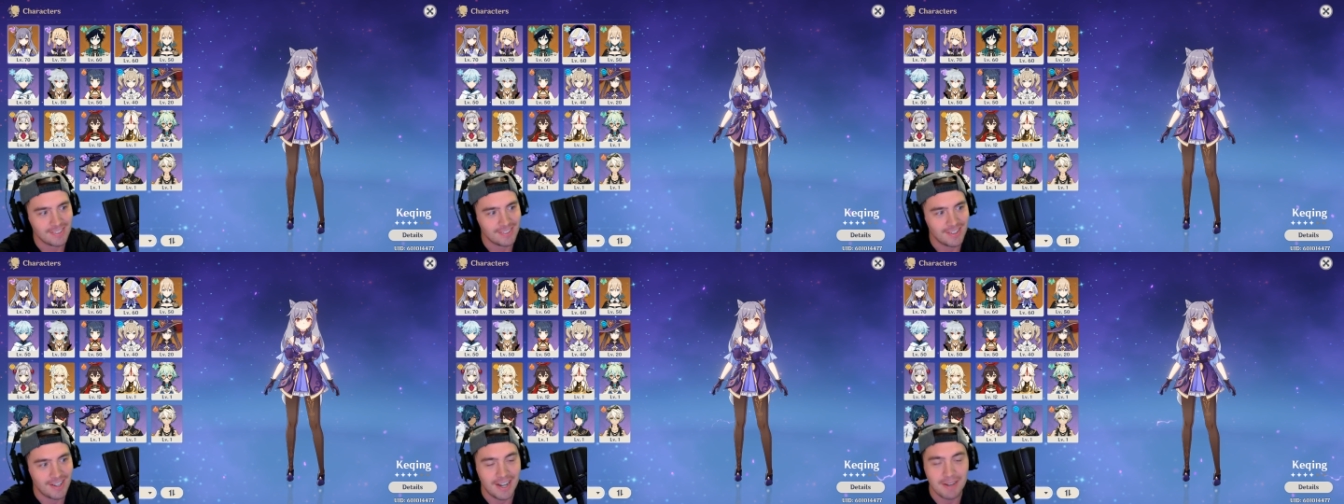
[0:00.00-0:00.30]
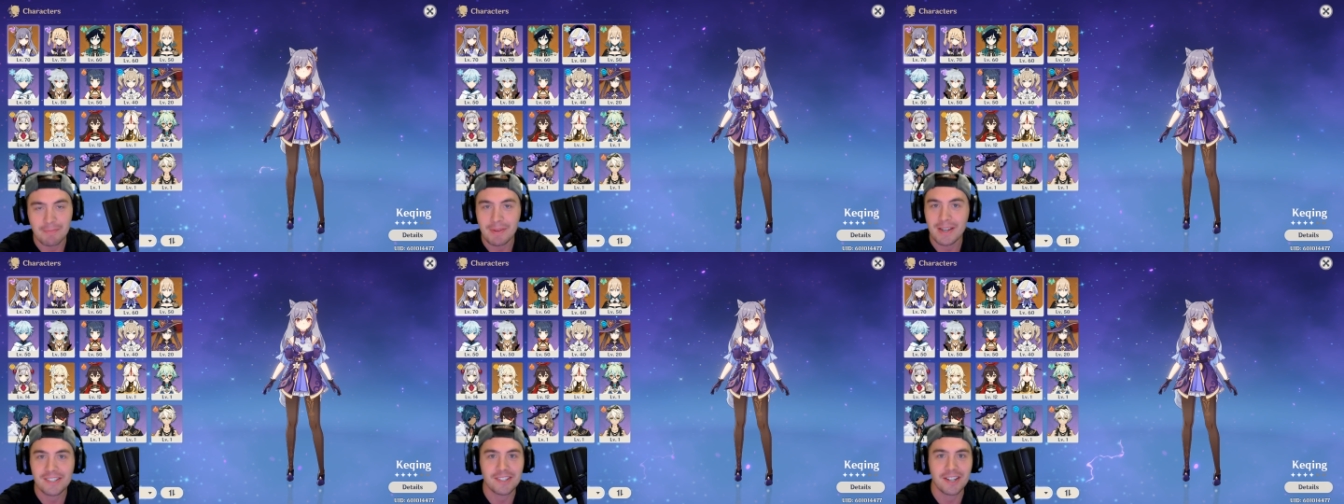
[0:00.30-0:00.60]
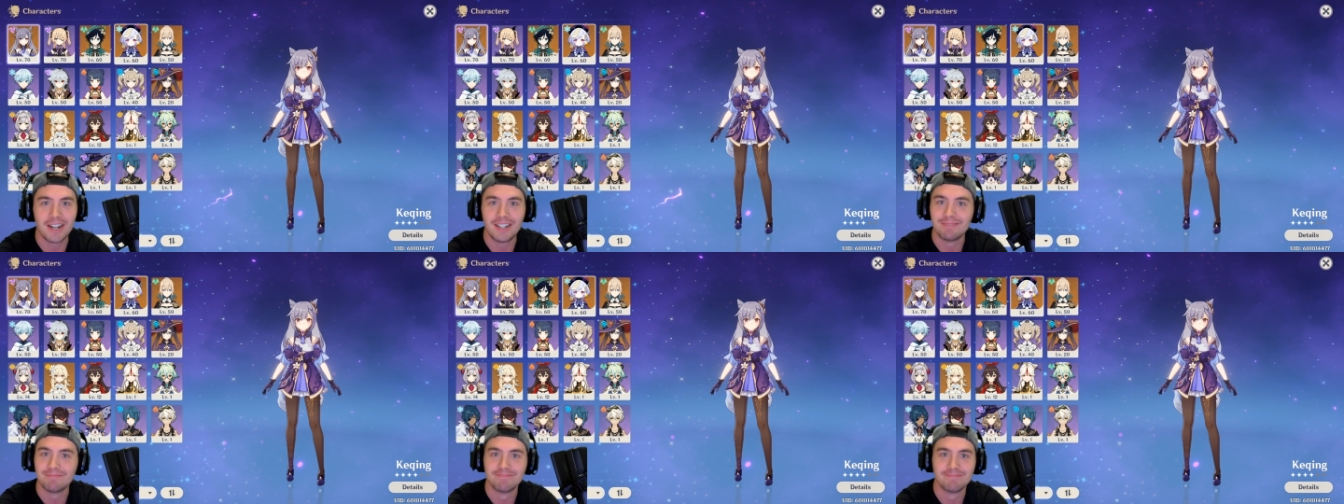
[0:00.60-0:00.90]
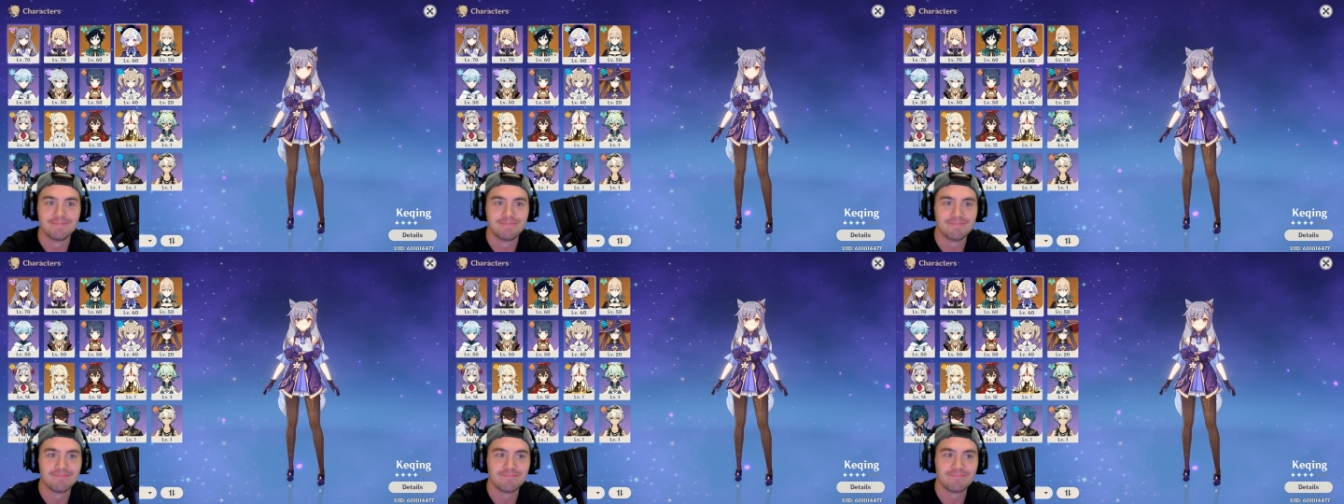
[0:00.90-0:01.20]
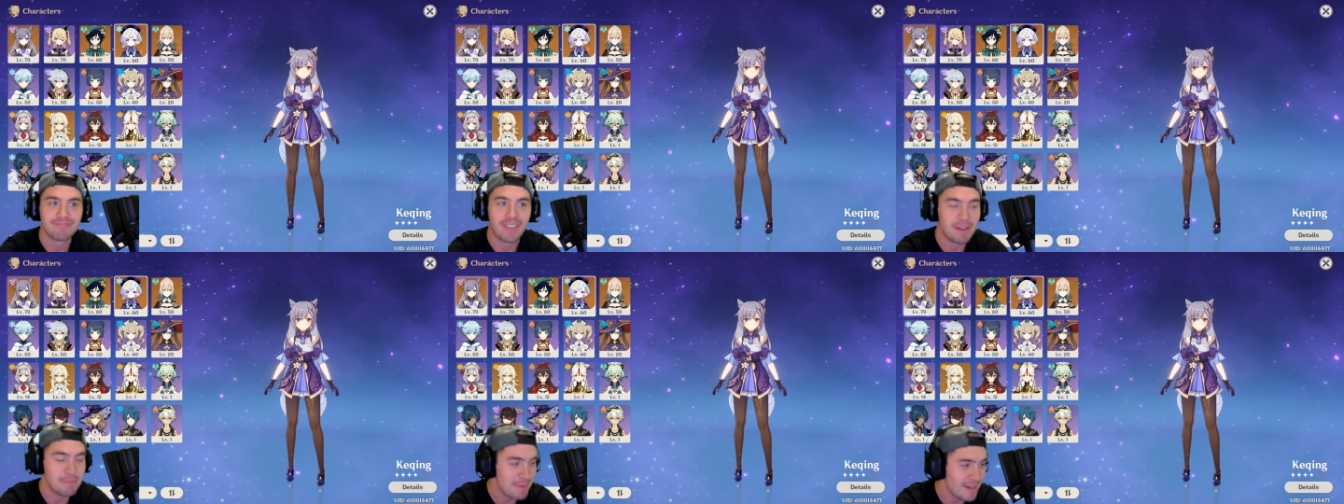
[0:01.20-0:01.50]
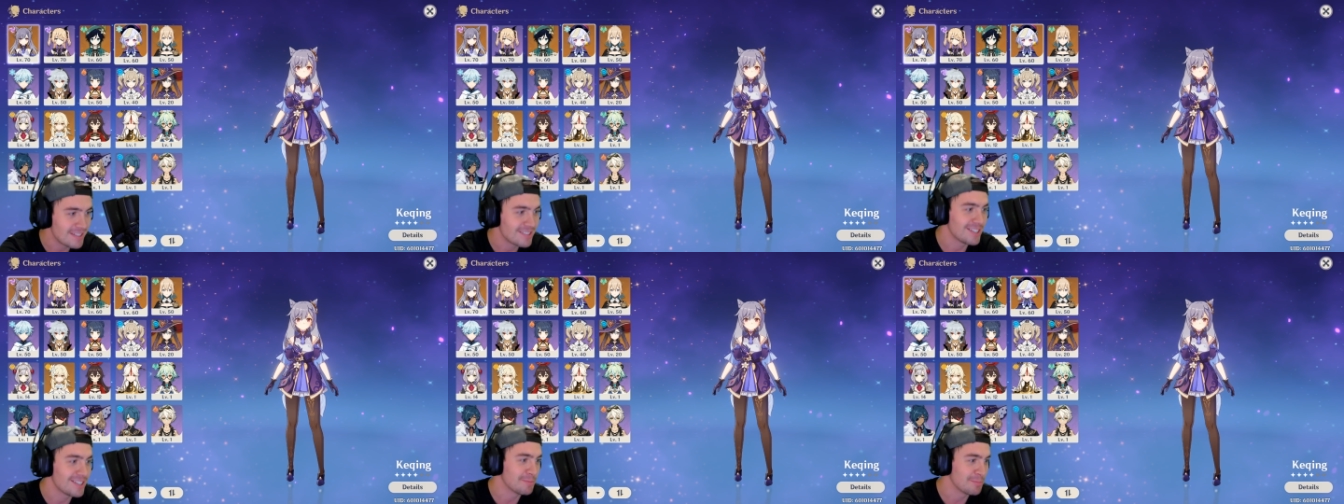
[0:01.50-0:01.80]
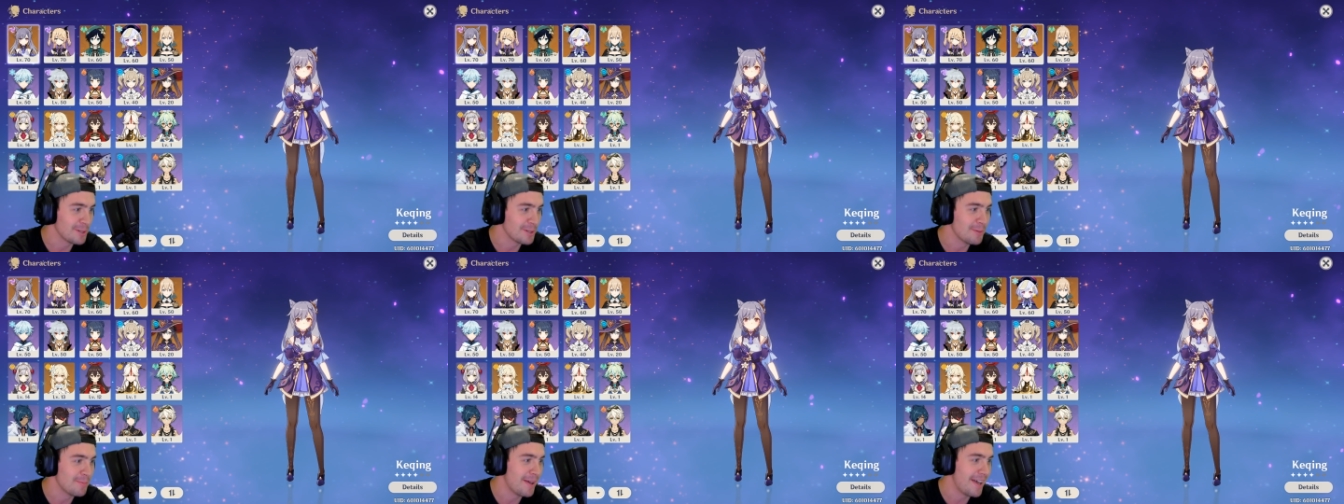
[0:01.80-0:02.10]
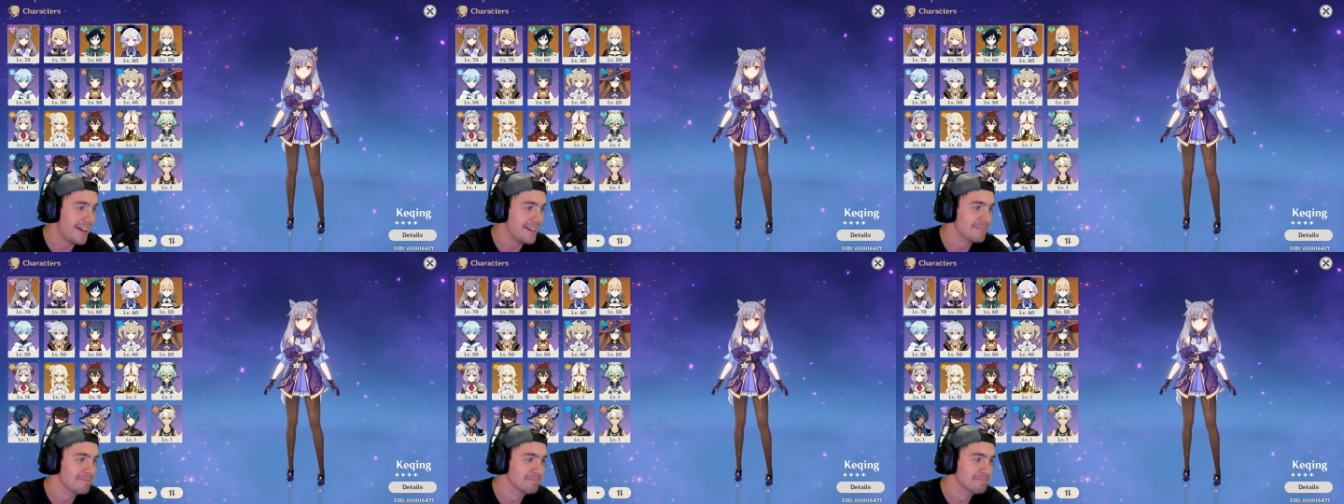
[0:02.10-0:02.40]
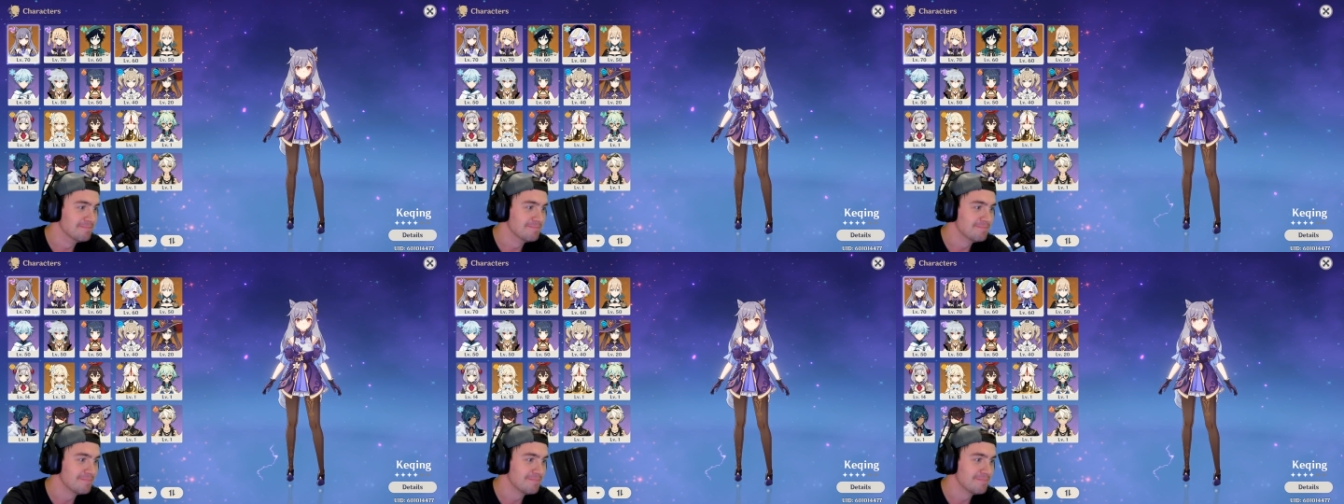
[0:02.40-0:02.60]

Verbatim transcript: I messed up. I messed up real bad.